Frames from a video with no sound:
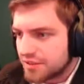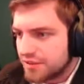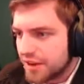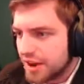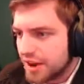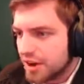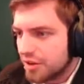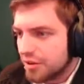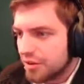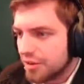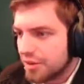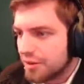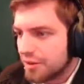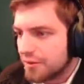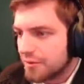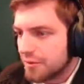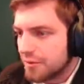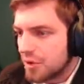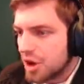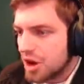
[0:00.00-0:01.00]
get to fight
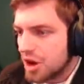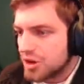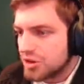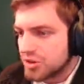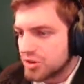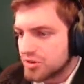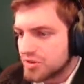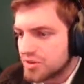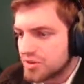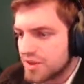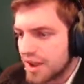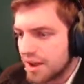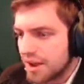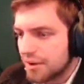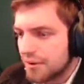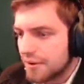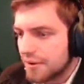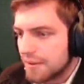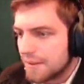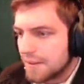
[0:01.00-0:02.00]
the hunters
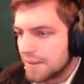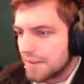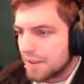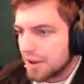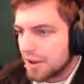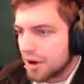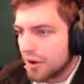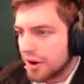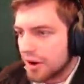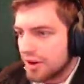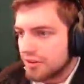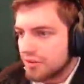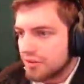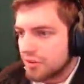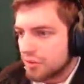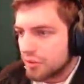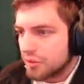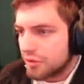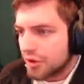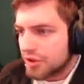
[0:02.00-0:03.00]
now. Alright,
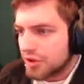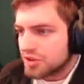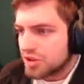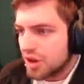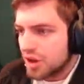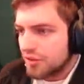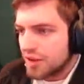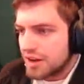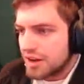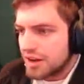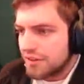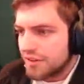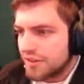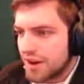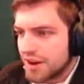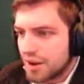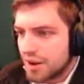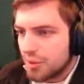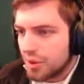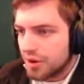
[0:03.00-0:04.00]
first off, I need to
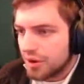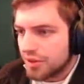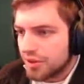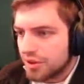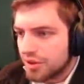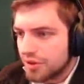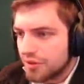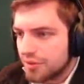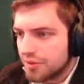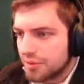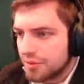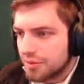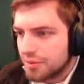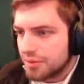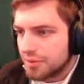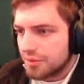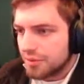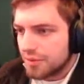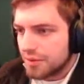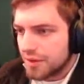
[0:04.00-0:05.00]
find out where the...
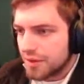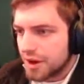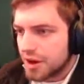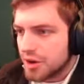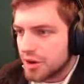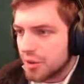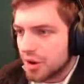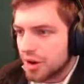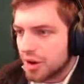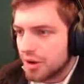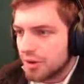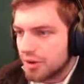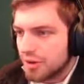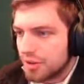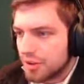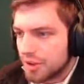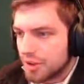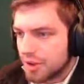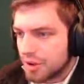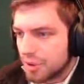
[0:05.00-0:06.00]
There you are
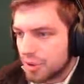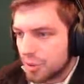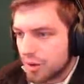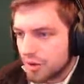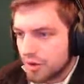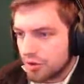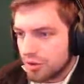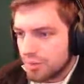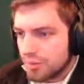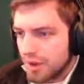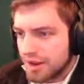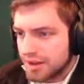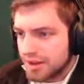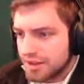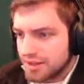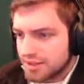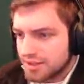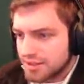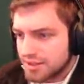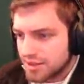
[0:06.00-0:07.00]
whoever the medic
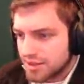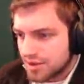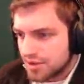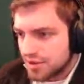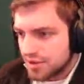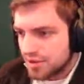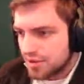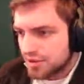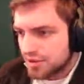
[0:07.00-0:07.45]
is.